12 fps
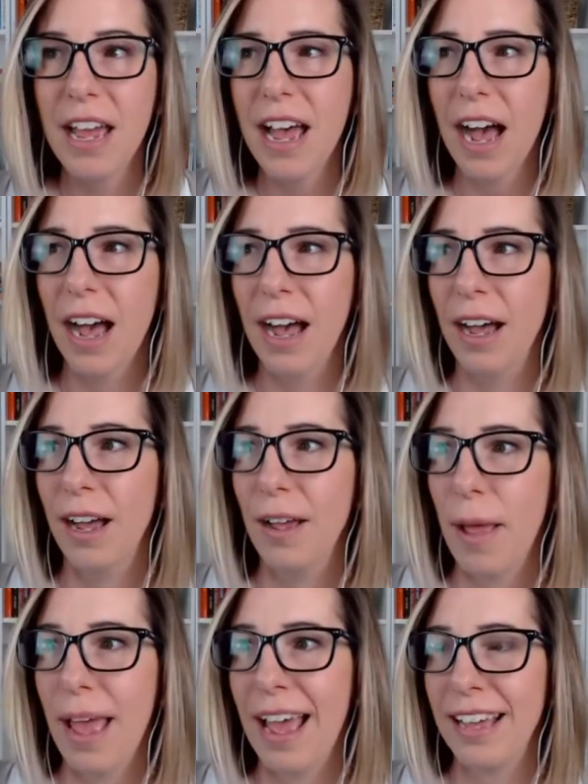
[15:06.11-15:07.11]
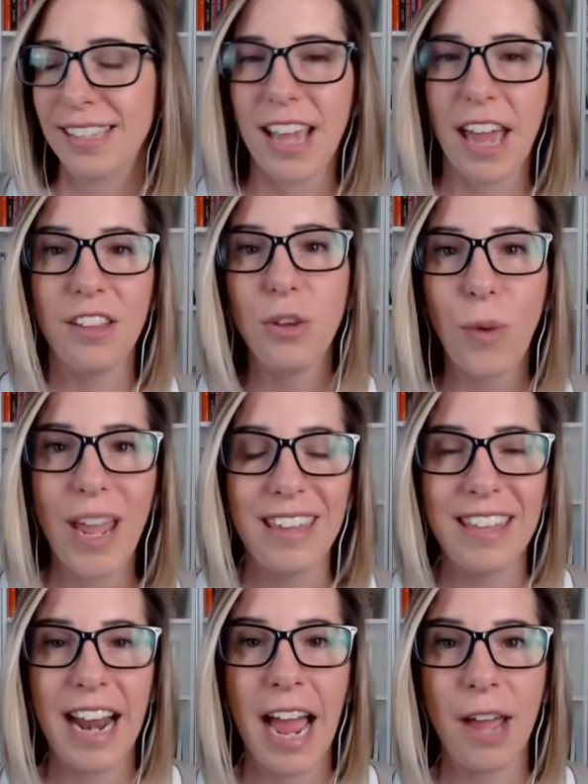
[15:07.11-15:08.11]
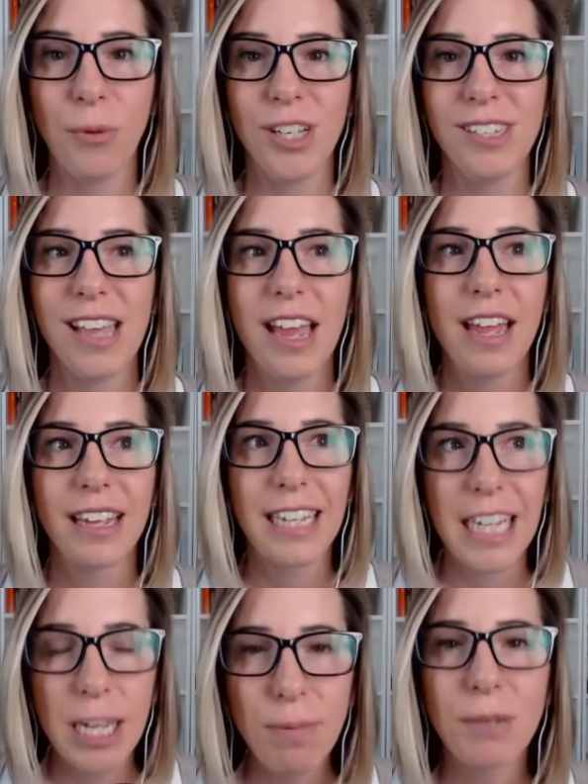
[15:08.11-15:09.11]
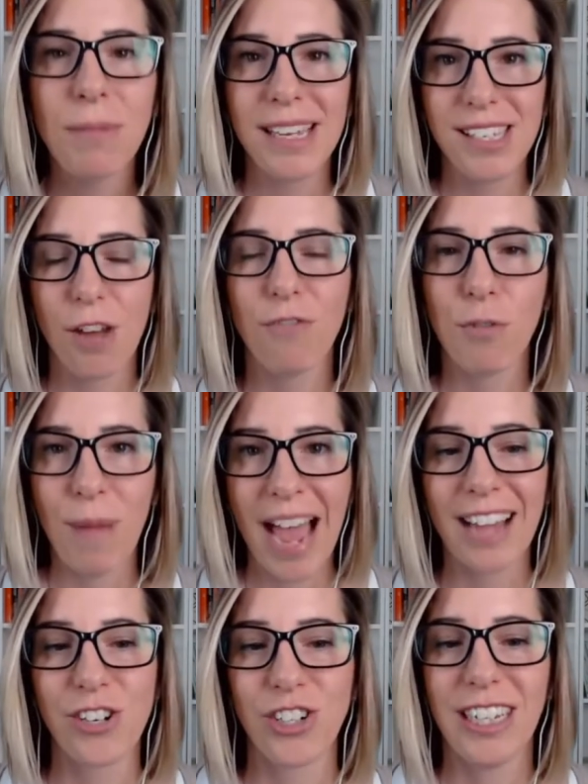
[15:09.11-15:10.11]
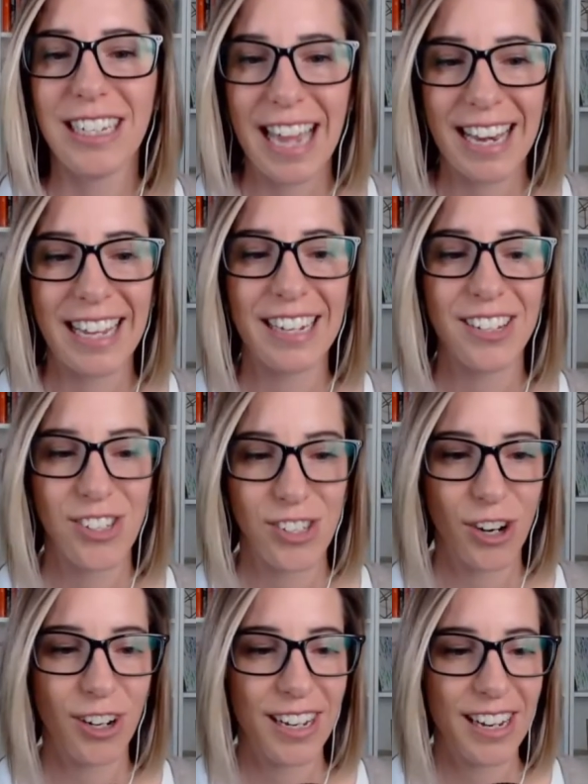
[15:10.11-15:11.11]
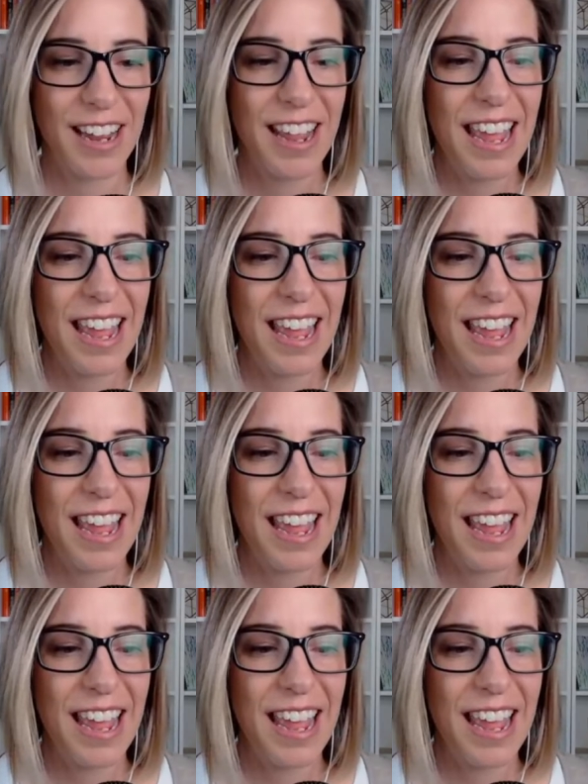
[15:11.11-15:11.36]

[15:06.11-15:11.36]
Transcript: as kind of the way that I was keeping myself from actually getting started.